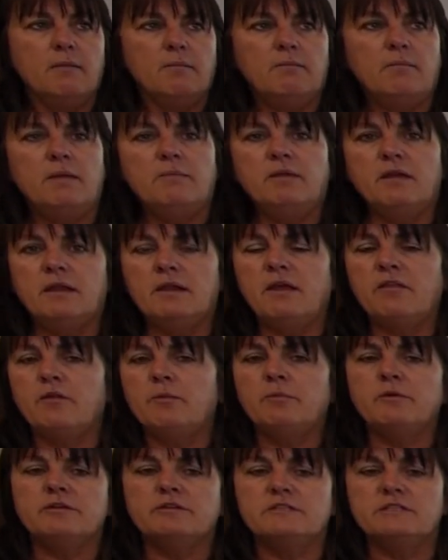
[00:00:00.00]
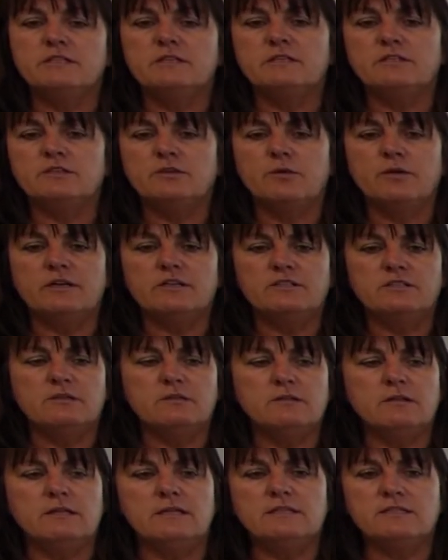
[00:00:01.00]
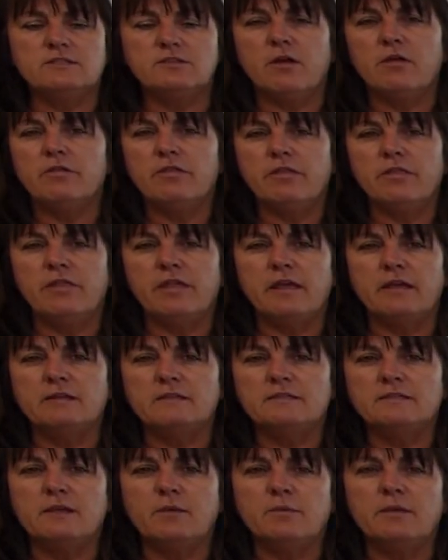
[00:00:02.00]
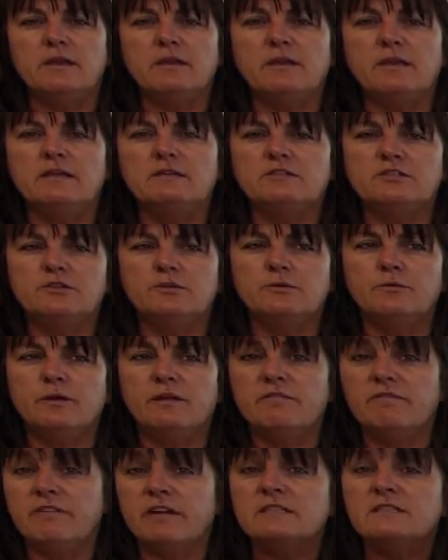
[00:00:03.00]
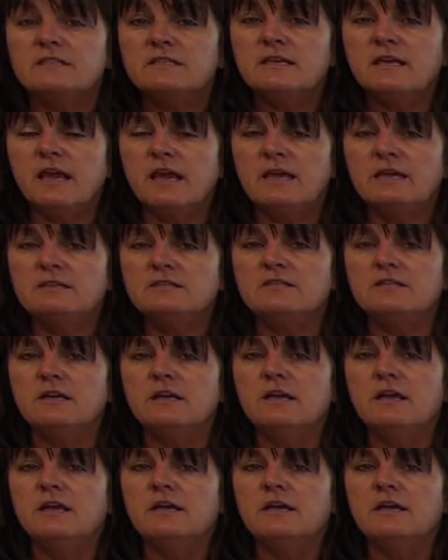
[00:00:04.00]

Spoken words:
maybe another person is going to list all the things that we need to investigate.